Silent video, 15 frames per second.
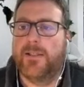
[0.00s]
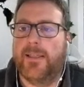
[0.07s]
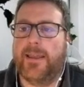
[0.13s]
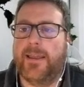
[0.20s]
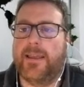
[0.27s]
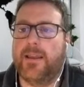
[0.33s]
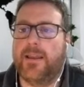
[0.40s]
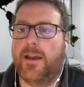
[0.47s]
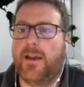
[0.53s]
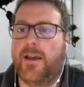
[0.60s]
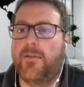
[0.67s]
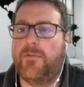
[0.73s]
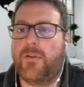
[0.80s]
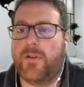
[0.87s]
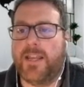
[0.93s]
a
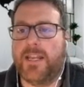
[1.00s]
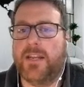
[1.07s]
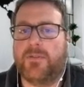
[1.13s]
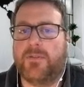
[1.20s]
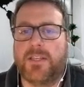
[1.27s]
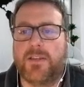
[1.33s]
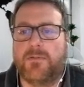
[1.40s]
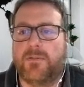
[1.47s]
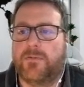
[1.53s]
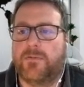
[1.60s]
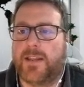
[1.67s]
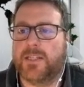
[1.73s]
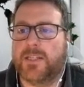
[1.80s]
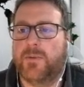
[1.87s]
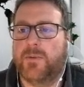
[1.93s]
very innovative and
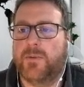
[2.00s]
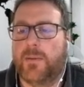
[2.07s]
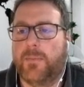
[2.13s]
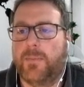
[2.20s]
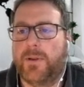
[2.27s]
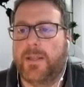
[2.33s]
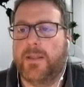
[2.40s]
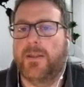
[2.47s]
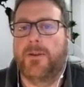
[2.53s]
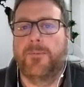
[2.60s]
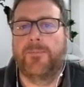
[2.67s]
flexible company.